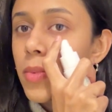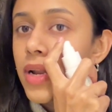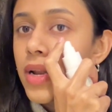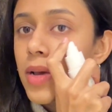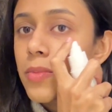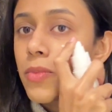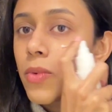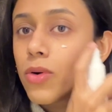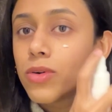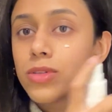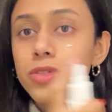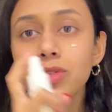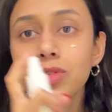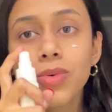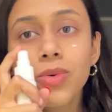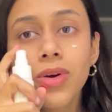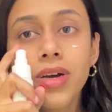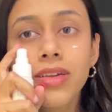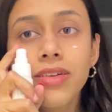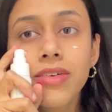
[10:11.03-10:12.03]
but I'm
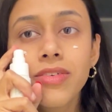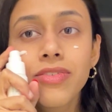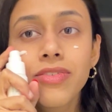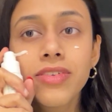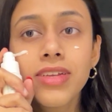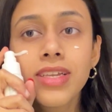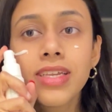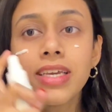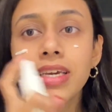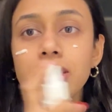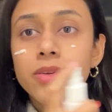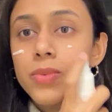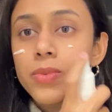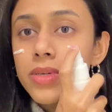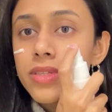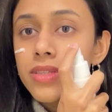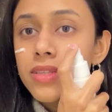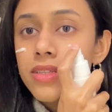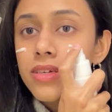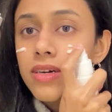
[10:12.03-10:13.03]
also an affiliate
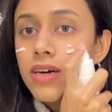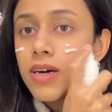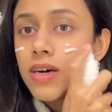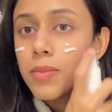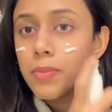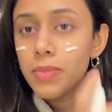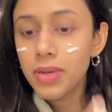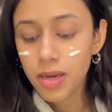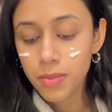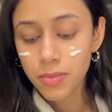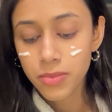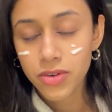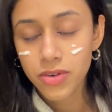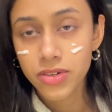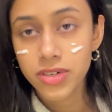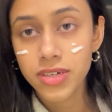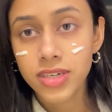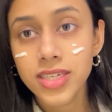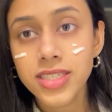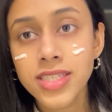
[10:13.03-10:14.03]
with Plum
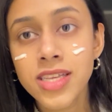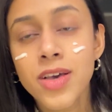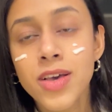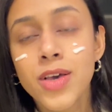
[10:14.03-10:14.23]
Goodness,